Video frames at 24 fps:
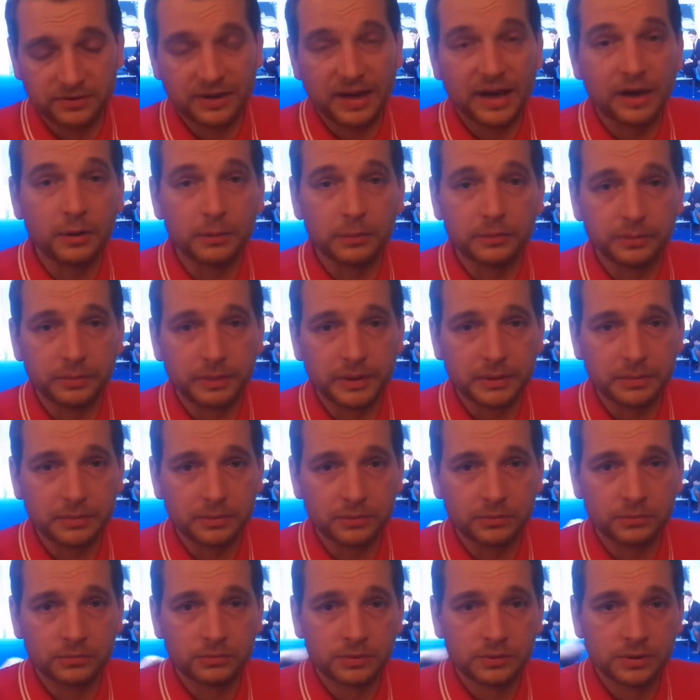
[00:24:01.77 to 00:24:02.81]
helps
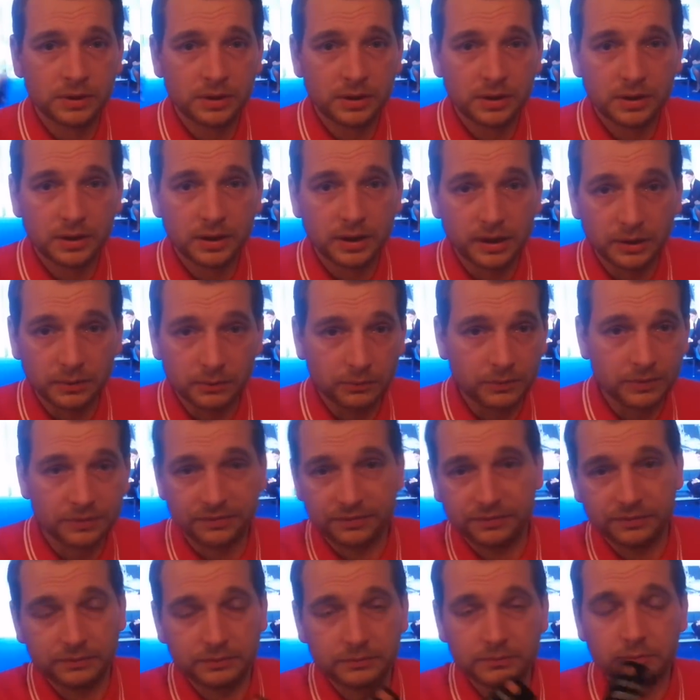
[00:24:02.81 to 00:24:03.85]
people
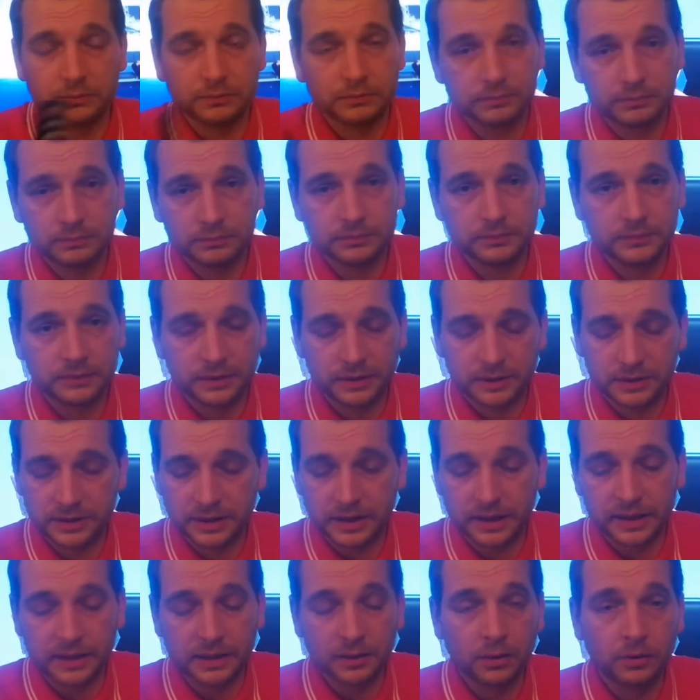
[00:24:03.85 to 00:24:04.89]
with
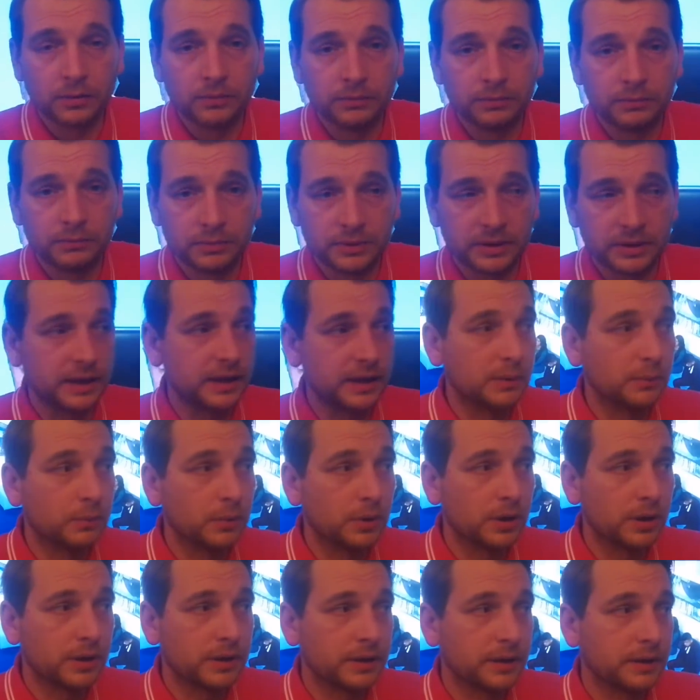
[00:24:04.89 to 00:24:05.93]
getting it on, getting it
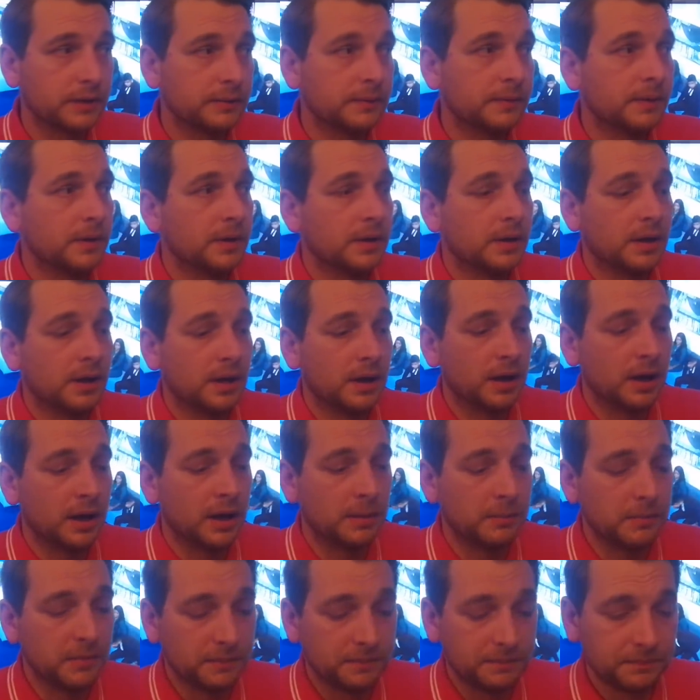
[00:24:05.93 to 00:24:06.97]
working.
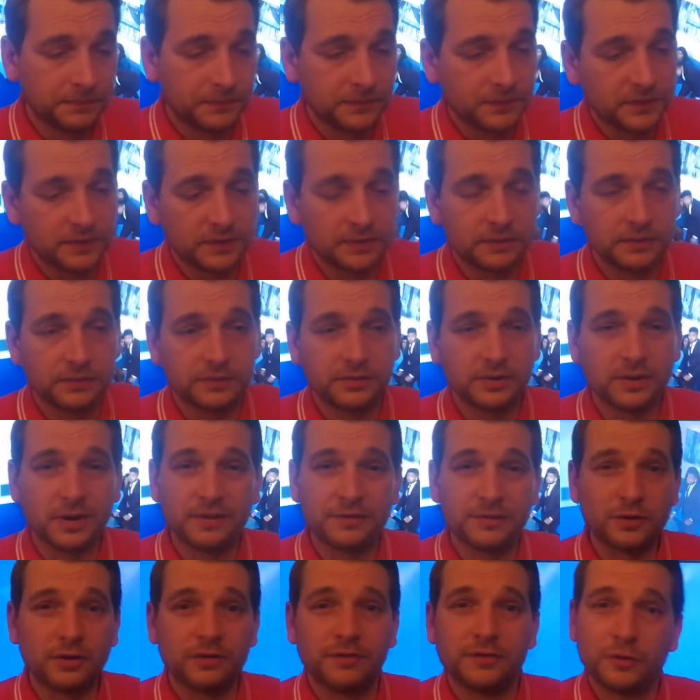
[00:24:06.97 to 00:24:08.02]
So
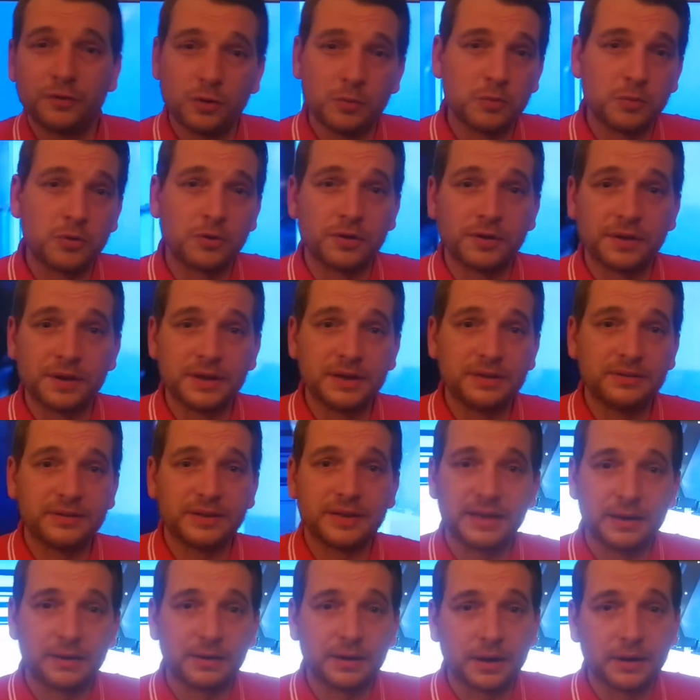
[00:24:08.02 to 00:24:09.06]
I've got 4 more of these to
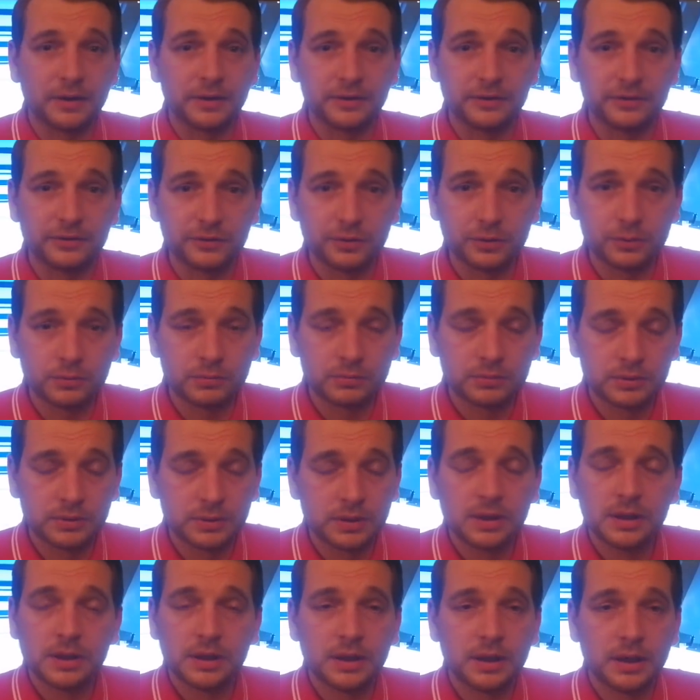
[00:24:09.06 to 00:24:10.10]
now go and install.
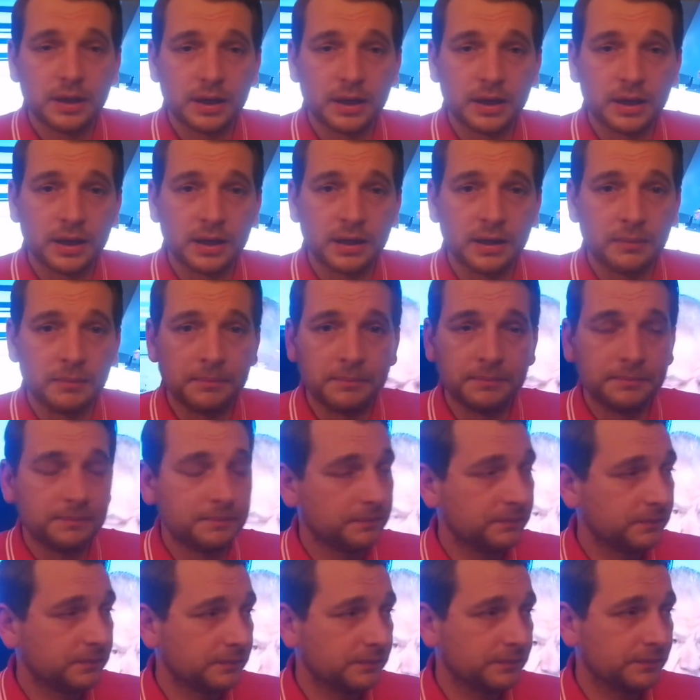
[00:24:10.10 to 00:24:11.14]
So
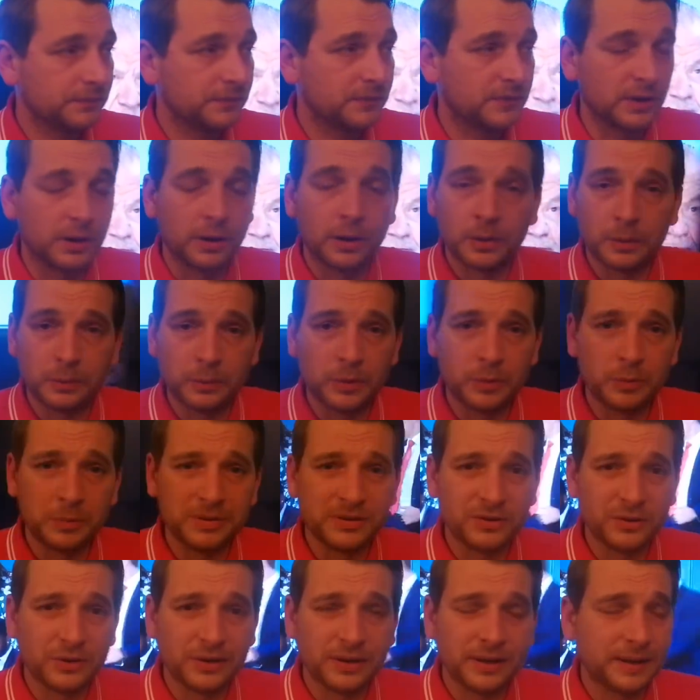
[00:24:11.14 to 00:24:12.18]
I will be
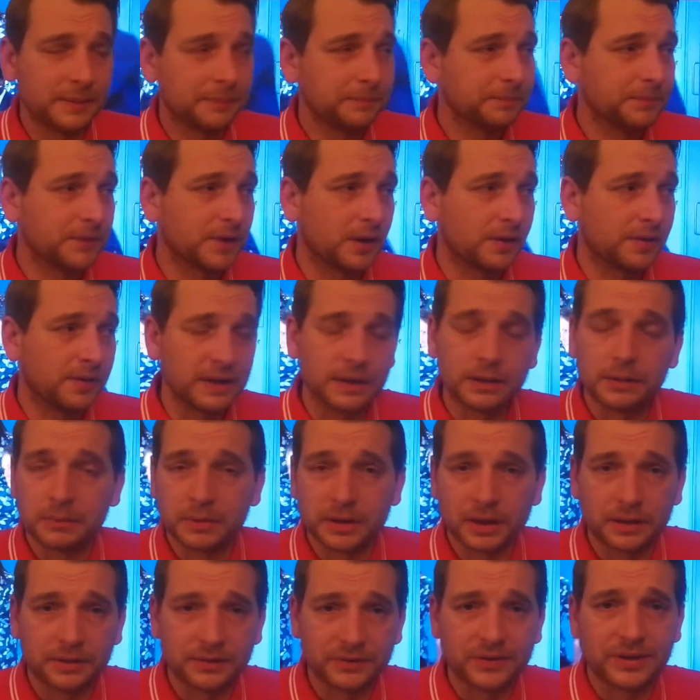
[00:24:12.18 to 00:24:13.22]
doing that. I think I'm
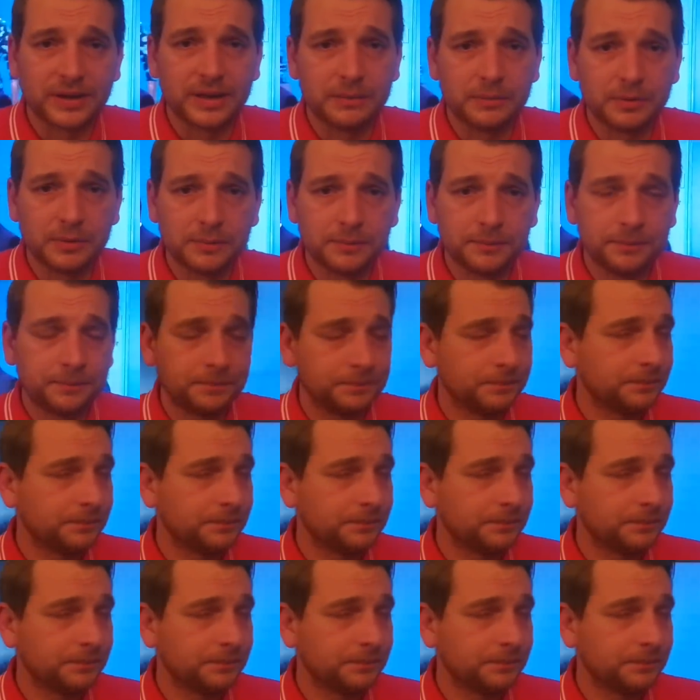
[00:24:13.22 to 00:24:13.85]
going to keep them,